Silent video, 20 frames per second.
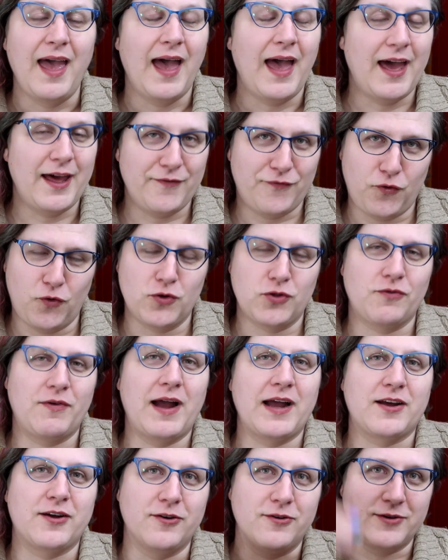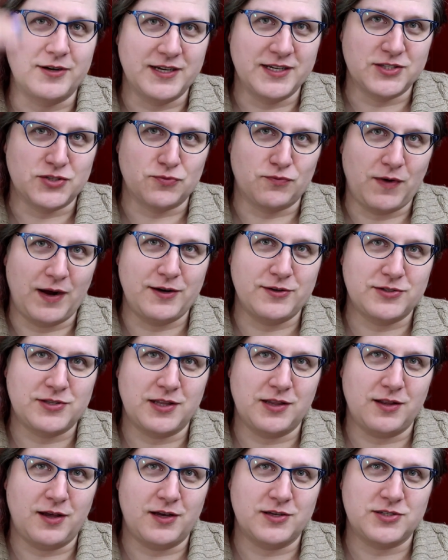And for the record, it's Raiders
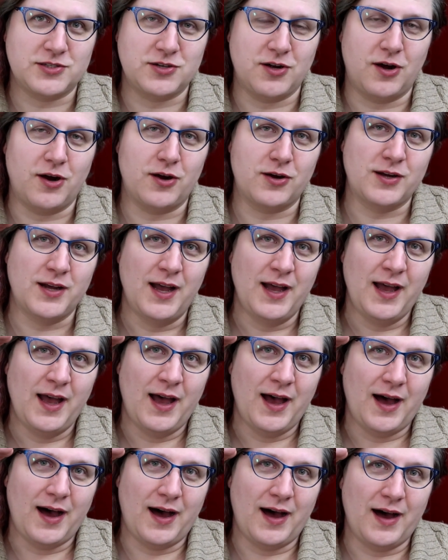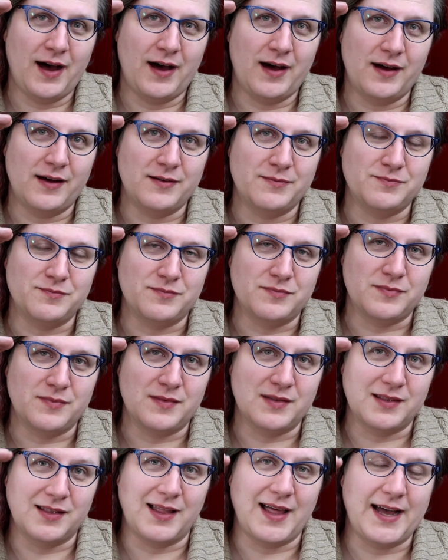of the Lost Ark, um,
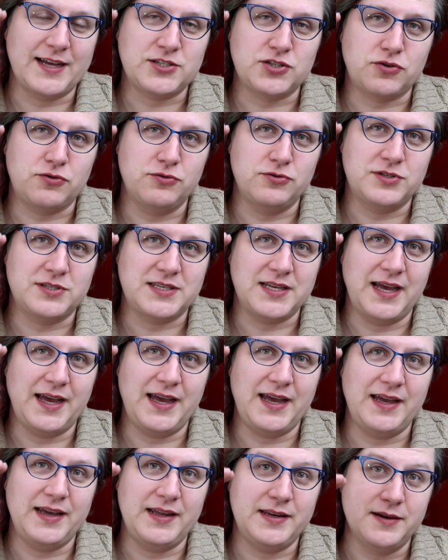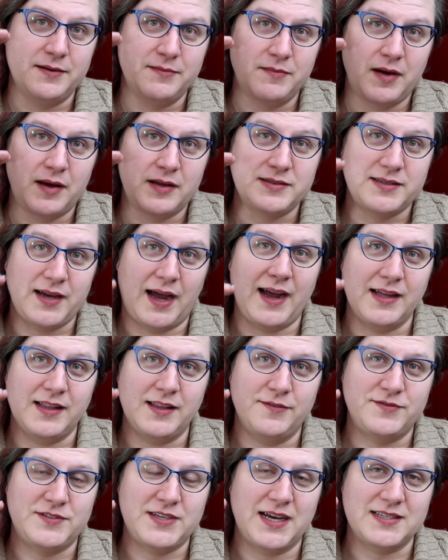Last Crusade,
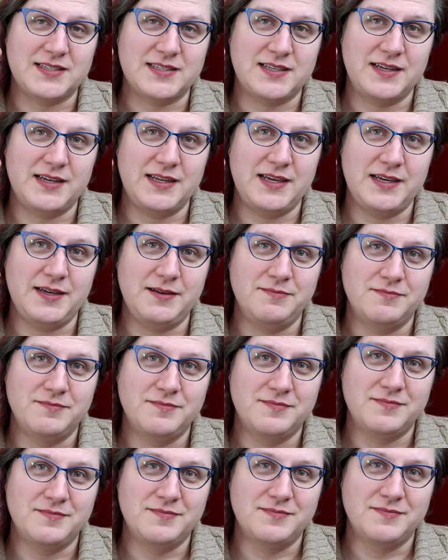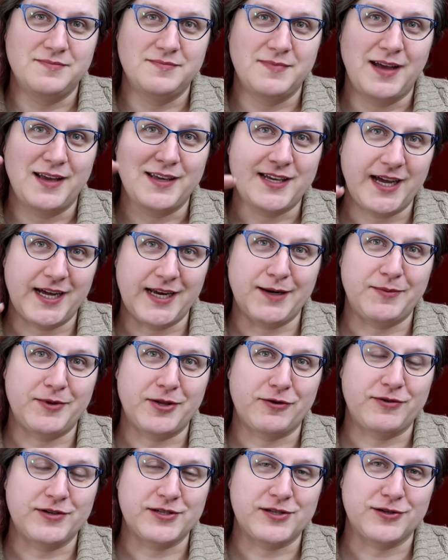Dial of Destiny, Kingdom of
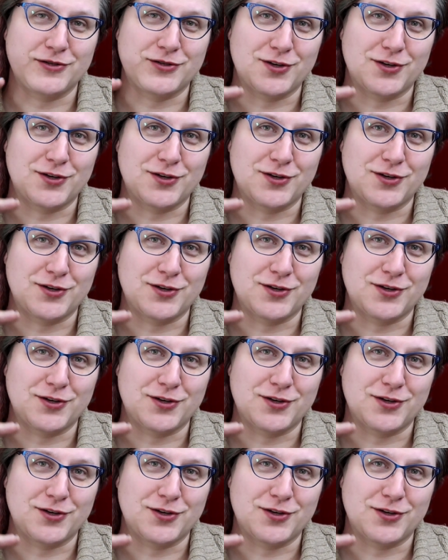the Crystal